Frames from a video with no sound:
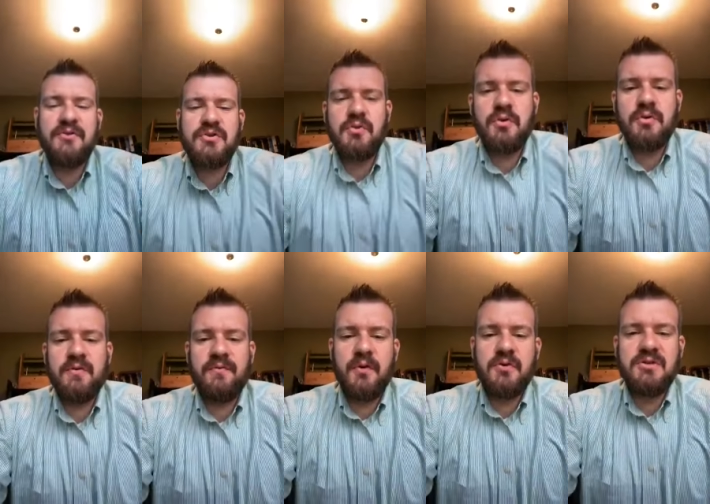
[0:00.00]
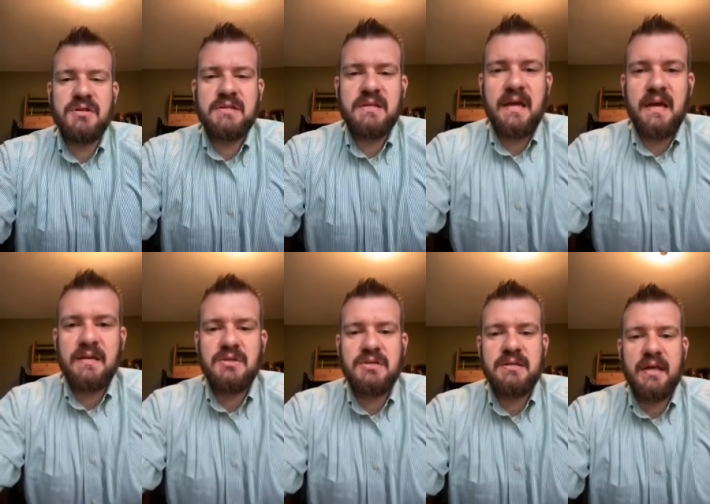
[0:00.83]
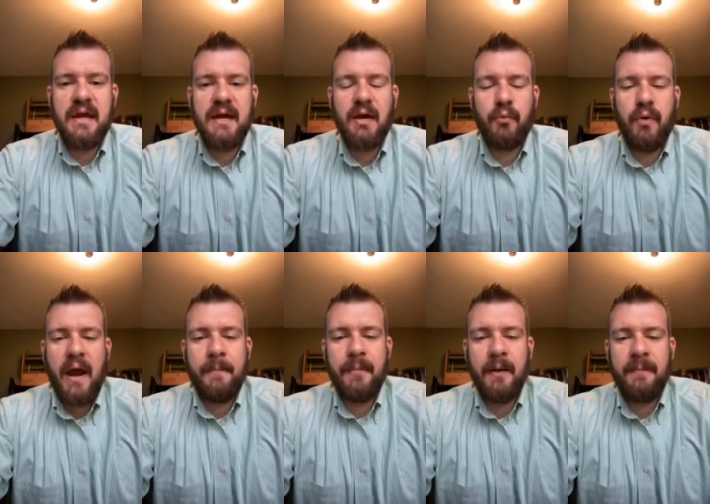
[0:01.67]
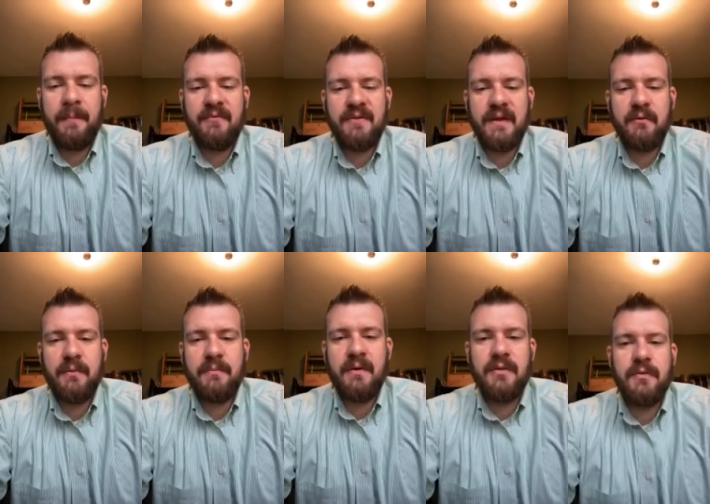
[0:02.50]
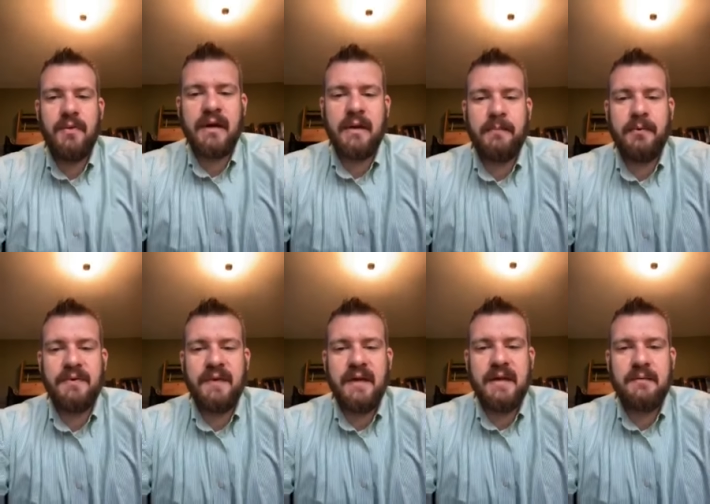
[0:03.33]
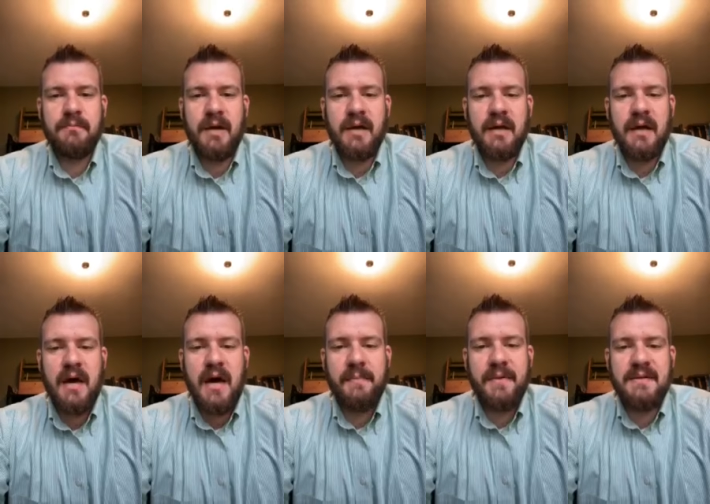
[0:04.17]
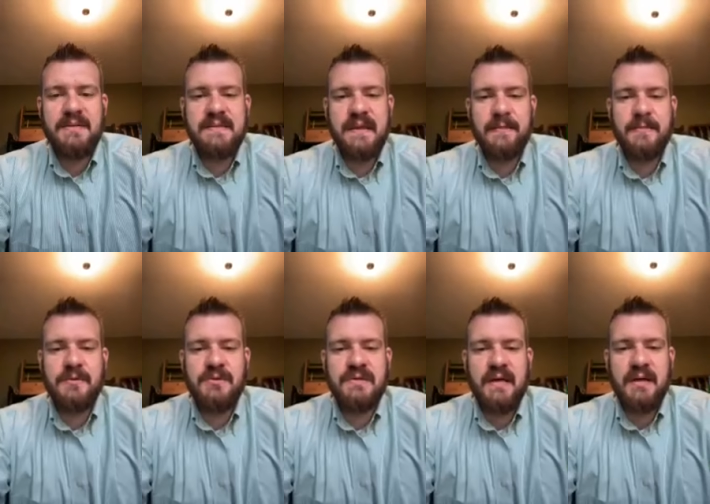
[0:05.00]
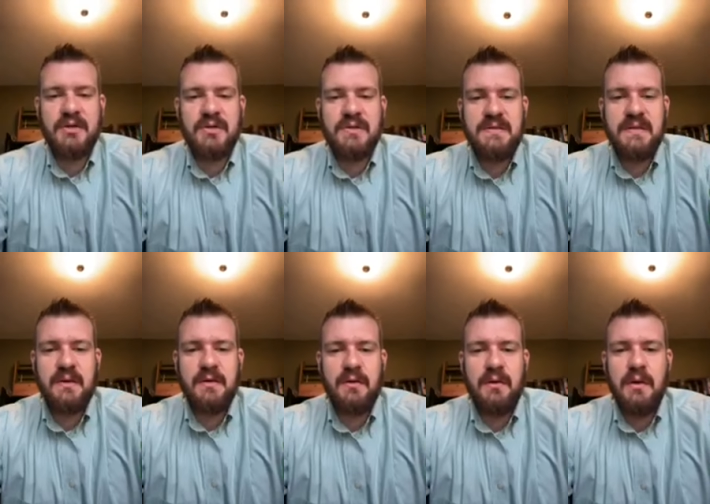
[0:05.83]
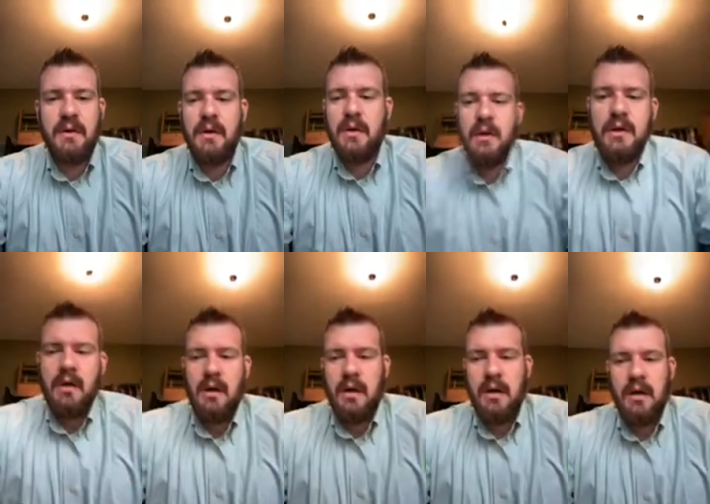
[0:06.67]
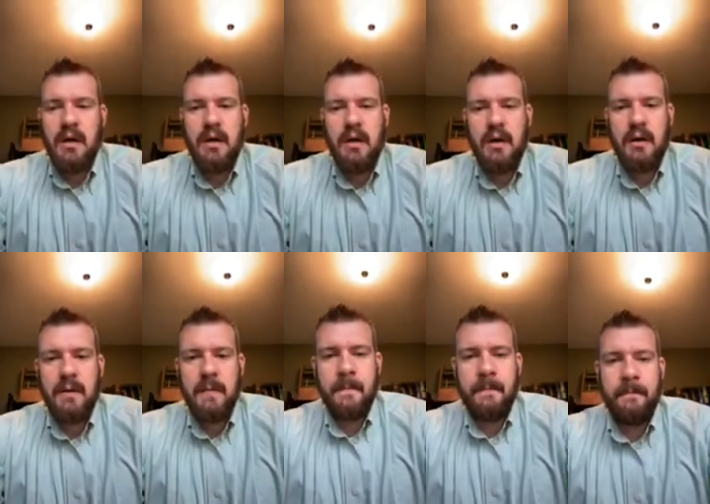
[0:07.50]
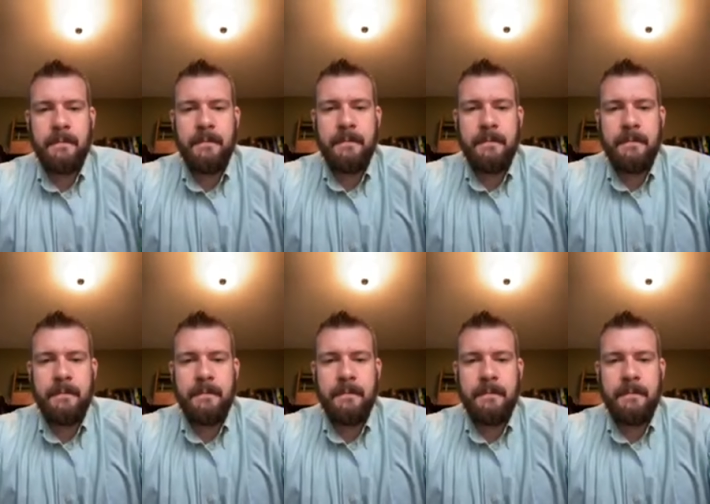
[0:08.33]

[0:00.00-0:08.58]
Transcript: shorter devotion today, just to kind of wrap up everything we've been through. I'm going to put that in my comment sec- sections here. Um,